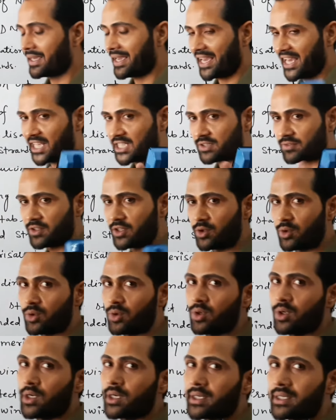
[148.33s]
As we
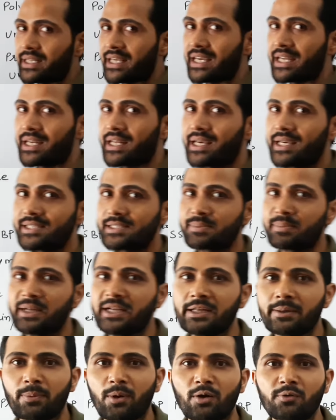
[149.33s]
know, DNA is
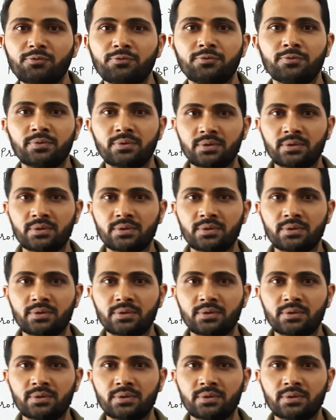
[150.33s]
made up of